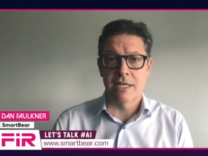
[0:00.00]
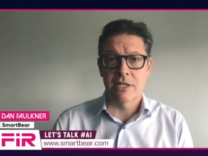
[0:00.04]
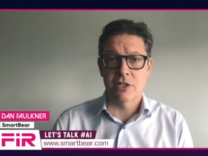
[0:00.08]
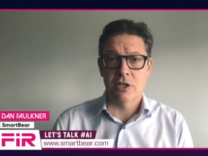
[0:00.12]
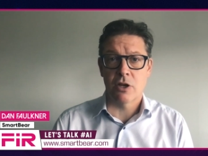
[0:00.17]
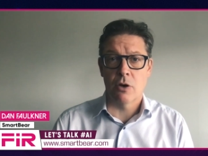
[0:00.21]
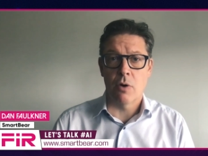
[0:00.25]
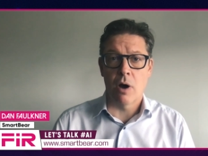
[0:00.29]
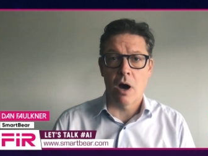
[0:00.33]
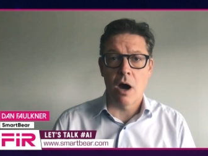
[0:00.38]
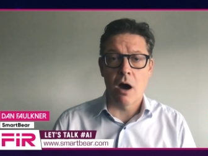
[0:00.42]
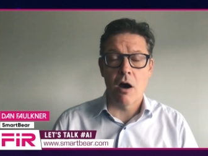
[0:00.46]

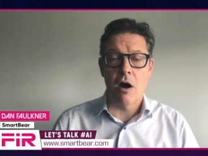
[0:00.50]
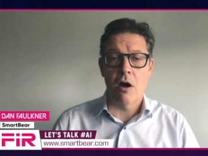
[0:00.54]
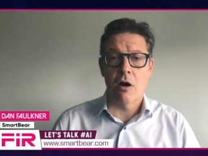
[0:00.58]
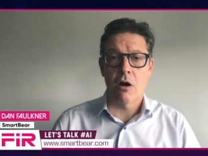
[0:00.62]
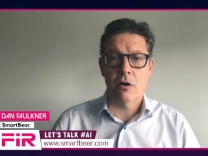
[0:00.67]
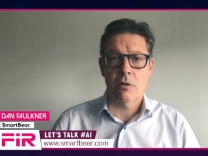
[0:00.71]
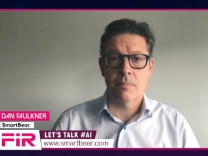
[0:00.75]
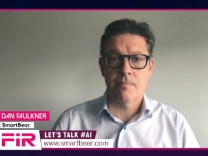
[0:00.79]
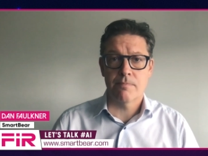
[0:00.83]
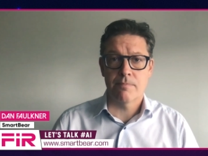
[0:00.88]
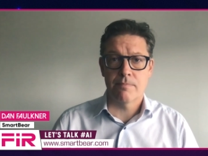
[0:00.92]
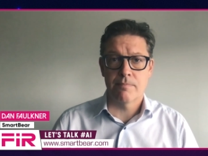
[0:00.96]
So
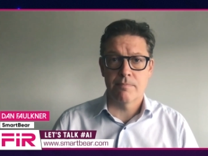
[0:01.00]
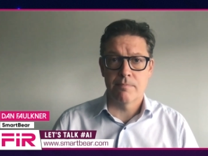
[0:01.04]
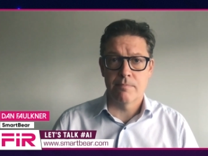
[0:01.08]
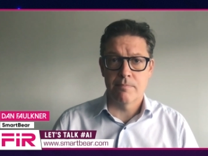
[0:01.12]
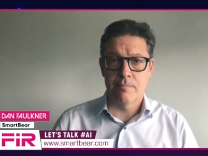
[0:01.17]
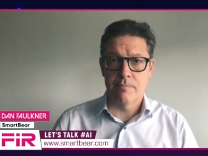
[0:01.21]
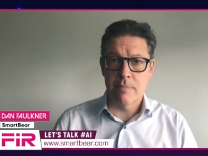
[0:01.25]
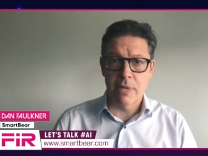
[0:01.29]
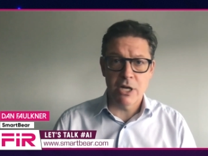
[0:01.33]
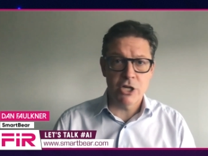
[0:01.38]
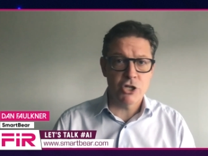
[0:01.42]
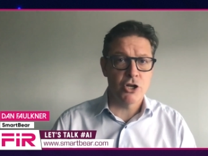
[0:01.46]
our
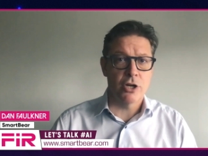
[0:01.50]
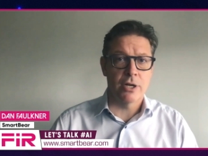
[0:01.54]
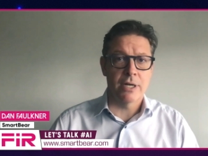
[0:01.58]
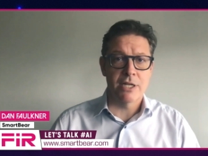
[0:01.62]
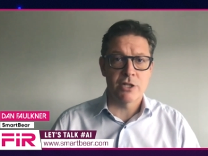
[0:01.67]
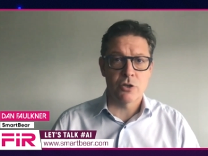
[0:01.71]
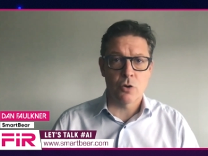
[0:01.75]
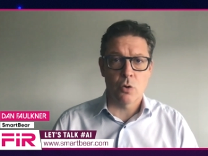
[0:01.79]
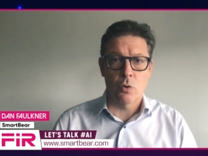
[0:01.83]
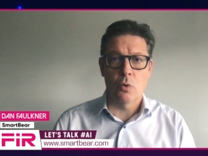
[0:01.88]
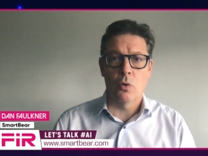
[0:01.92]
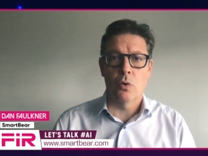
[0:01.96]
mission
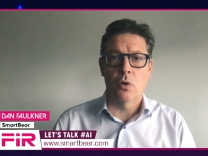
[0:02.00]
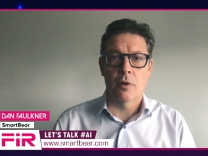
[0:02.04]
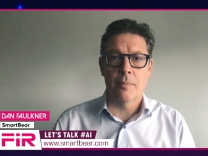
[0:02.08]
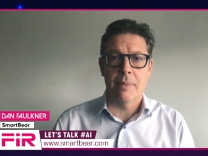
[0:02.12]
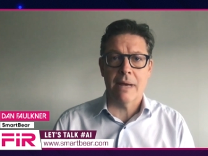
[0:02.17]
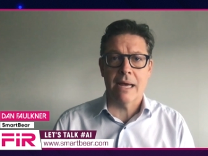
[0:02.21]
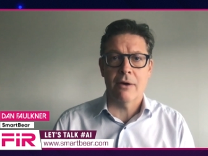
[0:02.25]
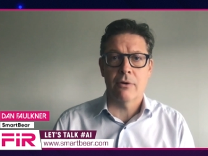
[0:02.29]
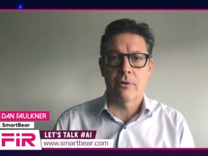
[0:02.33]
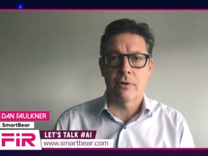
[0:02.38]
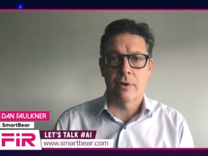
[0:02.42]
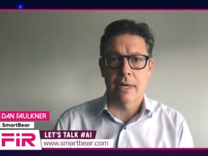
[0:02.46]
is all
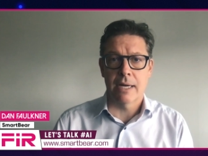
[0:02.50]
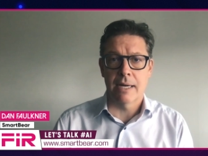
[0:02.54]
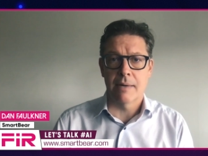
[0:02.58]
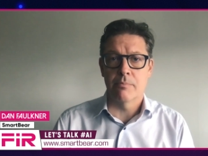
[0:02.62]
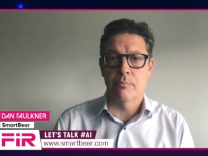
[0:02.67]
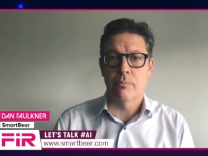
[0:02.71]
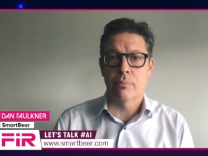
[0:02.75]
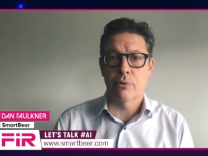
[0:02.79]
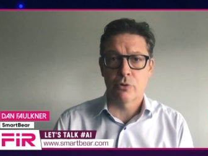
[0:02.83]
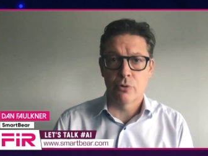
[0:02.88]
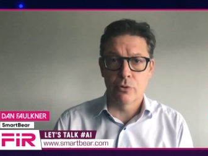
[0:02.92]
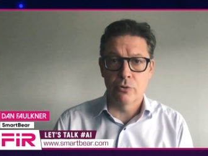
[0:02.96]
about
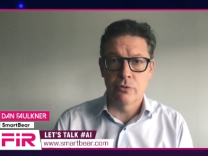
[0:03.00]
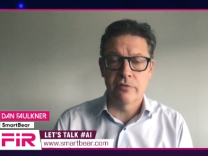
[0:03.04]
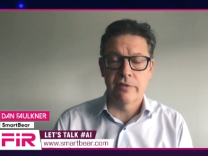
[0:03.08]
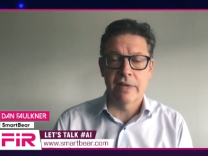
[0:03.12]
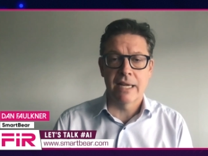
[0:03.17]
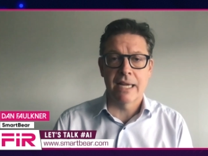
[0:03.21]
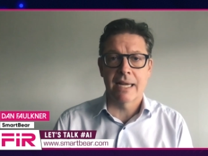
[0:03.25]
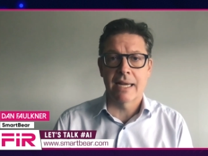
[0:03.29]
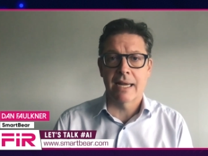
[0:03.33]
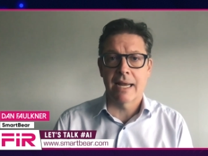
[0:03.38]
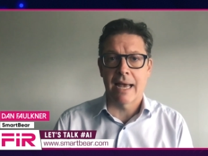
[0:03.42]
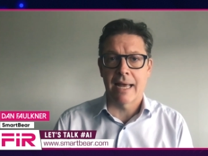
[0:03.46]

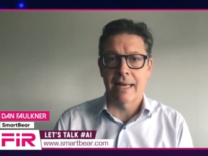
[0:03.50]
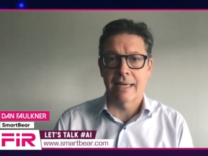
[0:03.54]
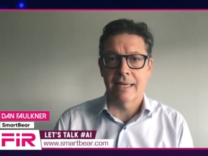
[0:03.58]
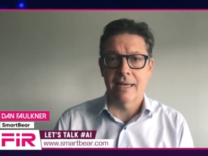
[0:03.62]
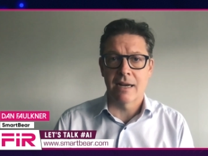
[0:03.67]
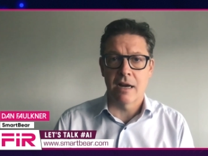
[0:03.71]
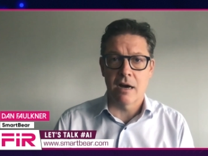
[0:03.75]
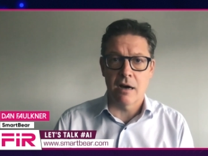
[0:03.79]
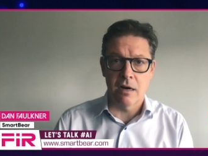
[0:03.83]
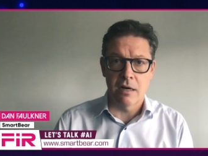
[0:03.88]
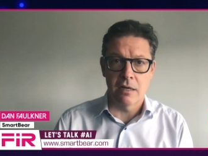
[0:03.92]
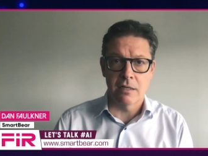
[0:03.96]
improving and
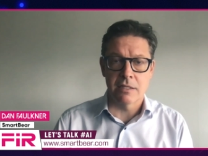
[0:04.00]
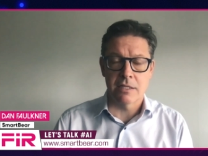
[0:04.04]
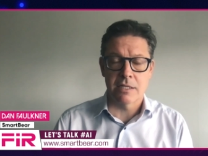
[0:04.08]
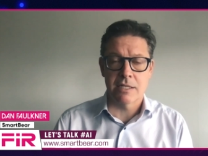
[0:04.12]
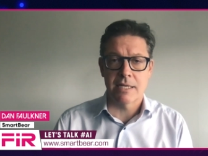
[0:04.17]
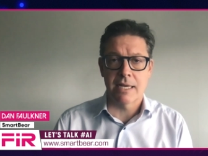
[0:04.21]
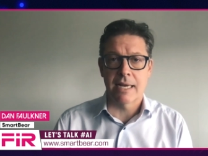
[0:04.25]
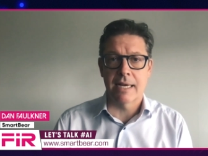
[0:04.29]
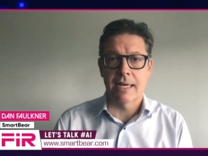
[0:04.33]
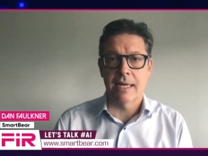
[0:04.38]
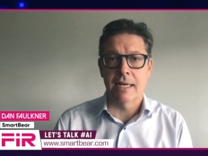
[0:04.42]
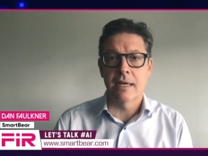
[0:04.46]

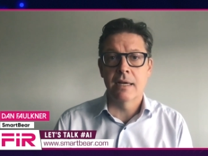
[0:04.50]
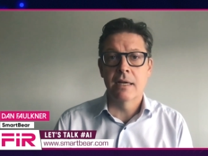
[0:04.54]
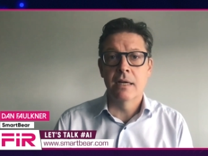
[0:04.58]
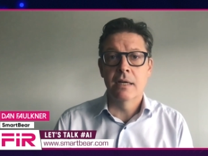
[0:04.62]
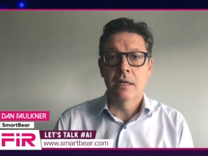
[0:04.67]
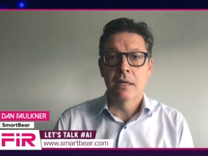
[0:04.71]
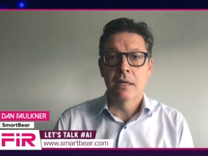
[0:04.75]
enhancing